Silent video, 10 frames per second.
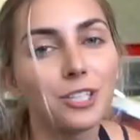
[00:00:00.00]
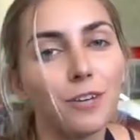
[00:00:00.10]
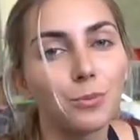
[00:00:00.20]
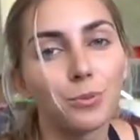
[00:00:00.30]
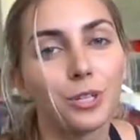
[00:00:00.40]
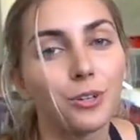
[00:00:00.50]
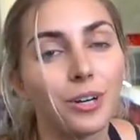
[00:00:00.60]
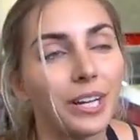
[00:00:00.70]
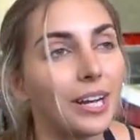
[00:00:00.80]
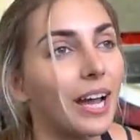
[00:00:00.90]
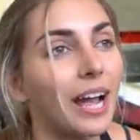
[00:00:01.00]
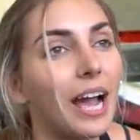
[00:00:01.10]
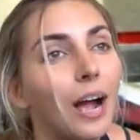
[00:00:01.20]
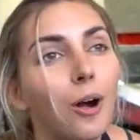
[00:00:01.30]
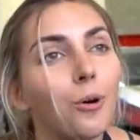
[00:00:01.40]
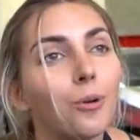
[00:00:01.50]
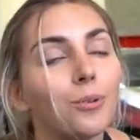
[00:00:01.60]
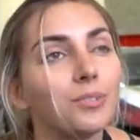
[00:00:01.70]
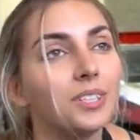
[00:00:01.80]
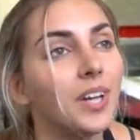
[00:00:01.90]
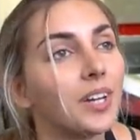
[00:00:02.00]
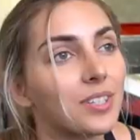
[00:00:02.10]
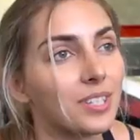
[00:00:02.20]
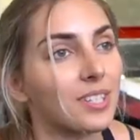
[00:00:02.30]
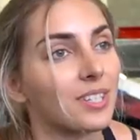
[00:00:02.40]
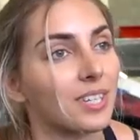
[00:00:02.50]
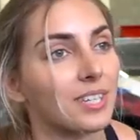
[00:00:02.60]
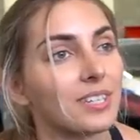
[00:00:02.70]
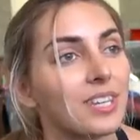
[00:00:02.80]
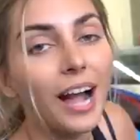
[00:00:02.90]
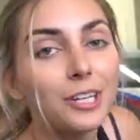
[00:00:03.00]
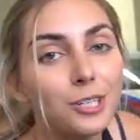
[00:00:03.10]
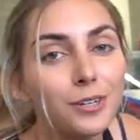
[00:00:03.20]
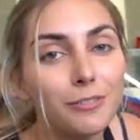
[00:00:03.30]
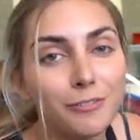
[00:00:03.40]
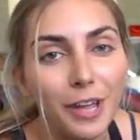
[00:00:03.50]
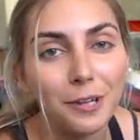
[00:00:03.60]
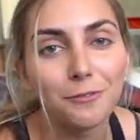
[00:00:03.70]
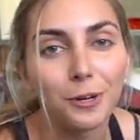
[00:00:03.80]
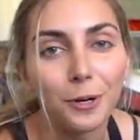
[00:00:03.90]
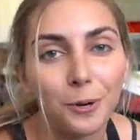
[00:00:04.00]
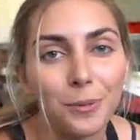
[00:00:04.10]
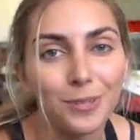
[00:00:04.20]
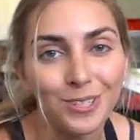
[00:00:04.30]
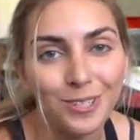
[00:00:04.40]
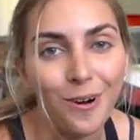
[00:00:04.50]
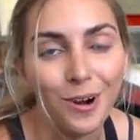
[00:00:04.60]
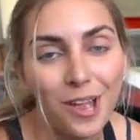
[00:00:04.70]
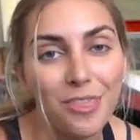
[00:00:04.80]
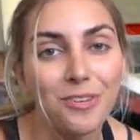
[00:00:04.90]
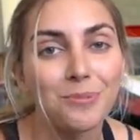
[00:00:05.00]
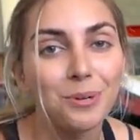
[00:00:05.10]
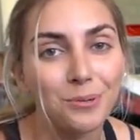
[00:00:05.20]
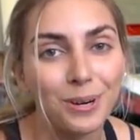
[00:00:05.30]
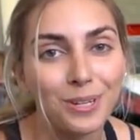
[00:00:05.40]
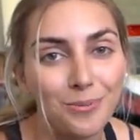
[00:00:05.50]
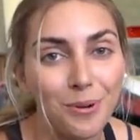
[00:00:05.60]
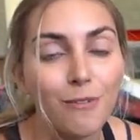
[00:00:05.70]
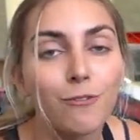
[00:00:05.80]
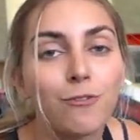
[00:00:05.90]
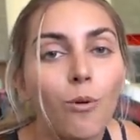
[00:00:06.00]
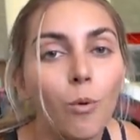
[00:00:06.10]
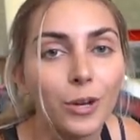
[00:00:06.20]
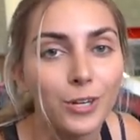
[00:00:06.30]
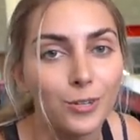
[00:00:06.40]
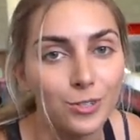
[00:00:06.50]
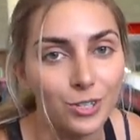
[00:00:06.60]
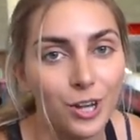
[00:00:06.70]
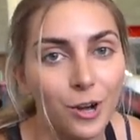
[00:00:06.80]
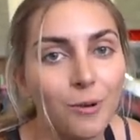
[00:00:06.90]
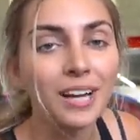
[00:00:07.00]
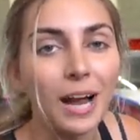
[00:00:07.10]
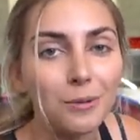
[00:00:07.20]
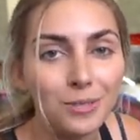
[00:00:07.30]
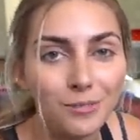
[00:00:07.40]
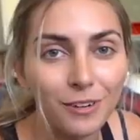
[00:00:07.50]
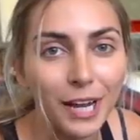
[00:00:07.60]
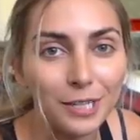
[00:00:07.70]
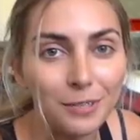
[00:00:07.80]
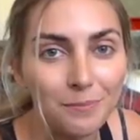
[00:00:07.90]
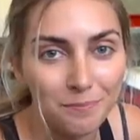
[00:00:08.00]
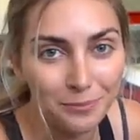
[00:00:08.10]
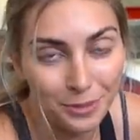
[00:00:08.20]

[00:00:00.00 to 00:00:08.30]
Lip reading: just have to reiterate how nuts this is. I took a fan photo with this car at Thermal Raceway 4 years ago. I was invited